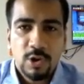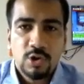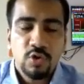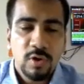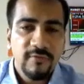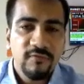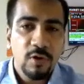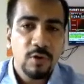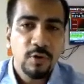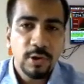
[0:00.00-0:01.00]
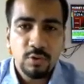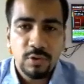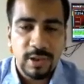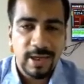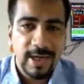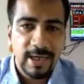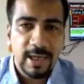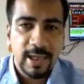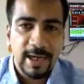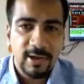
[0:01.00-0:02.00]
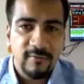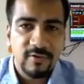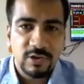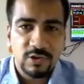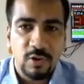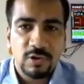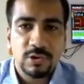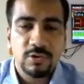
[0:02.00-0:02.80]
So if you are going to trade in any of the stocks,